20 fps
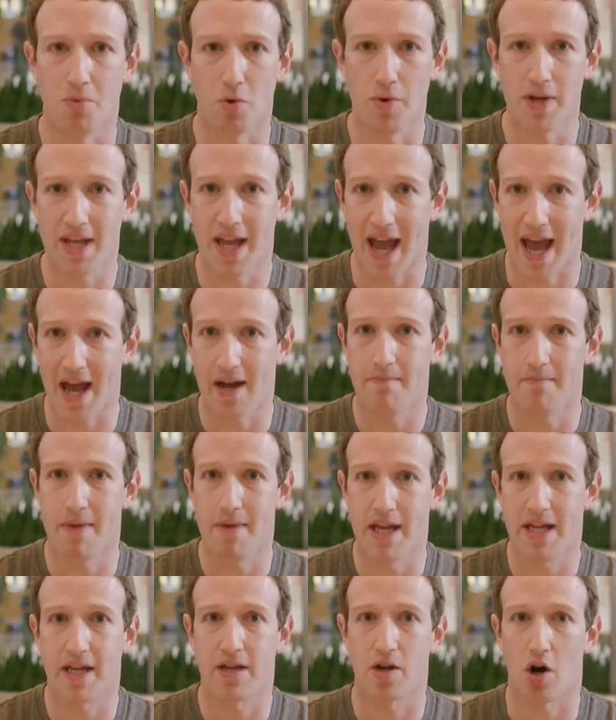but we can
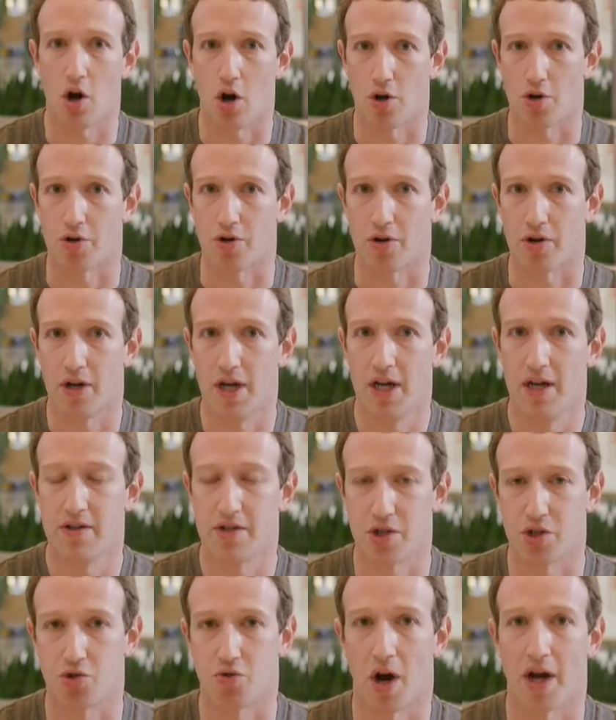make it harder
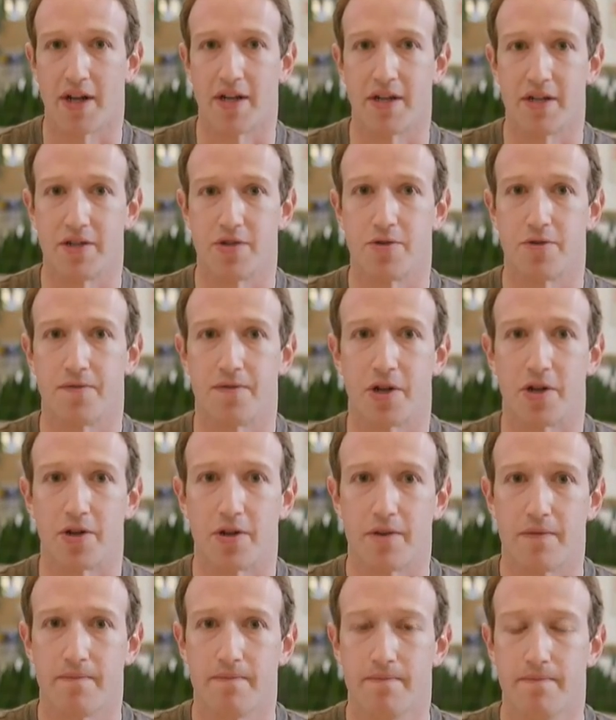to try to interfere.